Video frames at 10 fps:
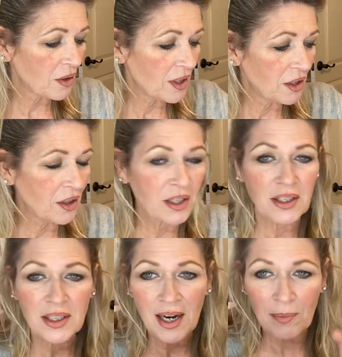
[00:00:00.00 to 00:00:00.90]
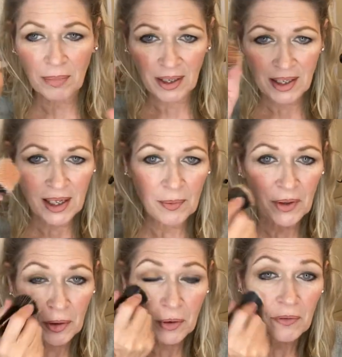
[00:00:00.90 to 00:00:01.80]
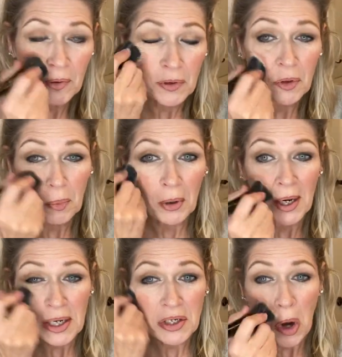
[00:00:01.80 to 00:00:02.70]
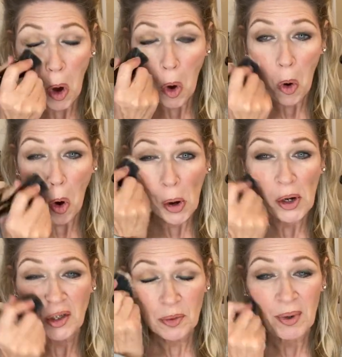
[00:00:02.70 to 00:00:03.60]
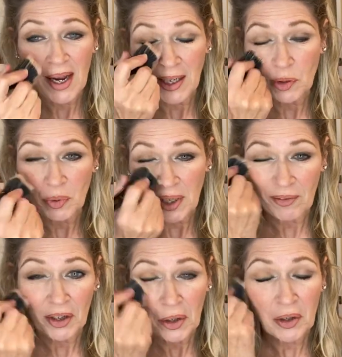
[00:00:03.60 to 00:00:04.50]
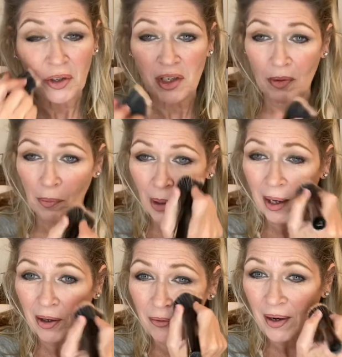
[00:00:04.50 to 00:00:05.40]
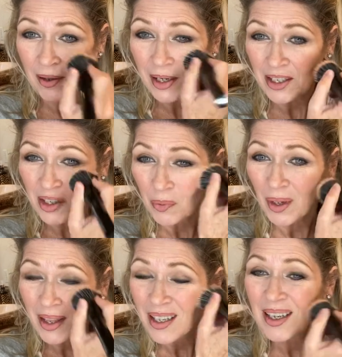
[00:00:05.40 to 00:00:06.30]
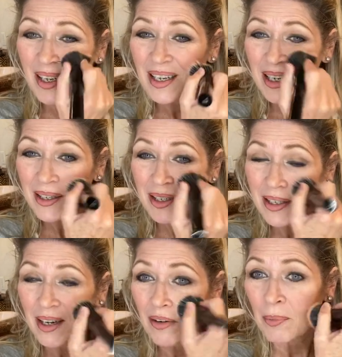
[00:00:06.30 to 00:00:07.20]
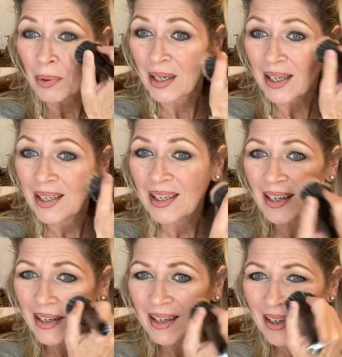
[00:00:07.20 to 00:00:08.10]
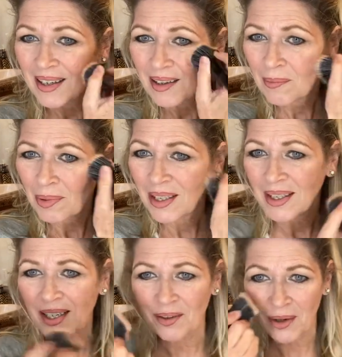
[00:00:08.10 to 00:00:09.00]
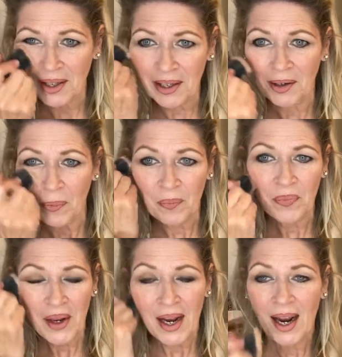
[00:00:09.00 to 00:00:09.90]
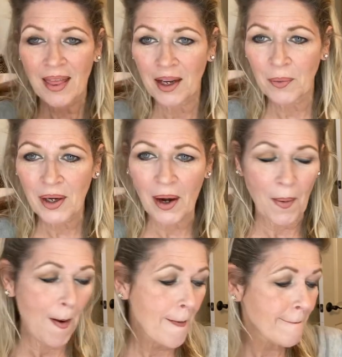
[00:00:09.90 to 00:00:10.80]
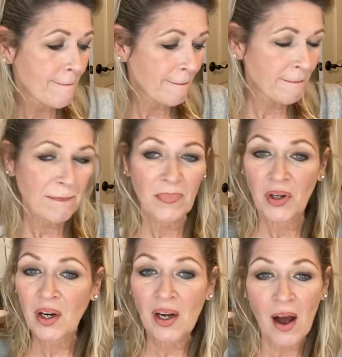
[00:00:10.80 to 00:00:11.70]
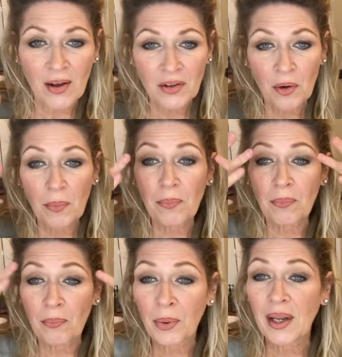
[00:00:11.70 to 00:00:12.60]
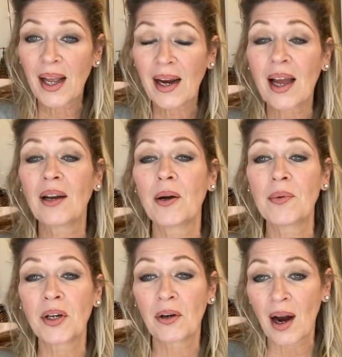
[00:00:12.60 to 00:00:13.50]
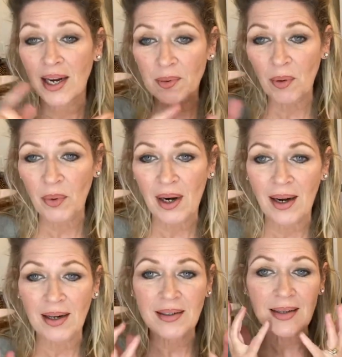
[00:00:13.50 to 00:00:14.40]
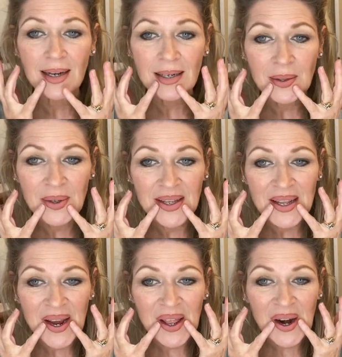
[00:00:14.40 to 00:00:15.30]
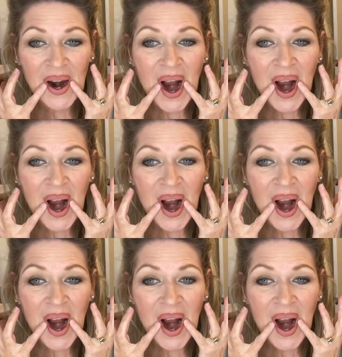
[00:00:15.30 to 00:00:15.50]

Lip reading: Then you can just kind of blend it in with your diffuser brush or your sponge, whatever you use to apply your foundation with. Just give it a blend it in right there. And there we go. You can also bring that color up to your eyes, but we're not going to do that because we did the other.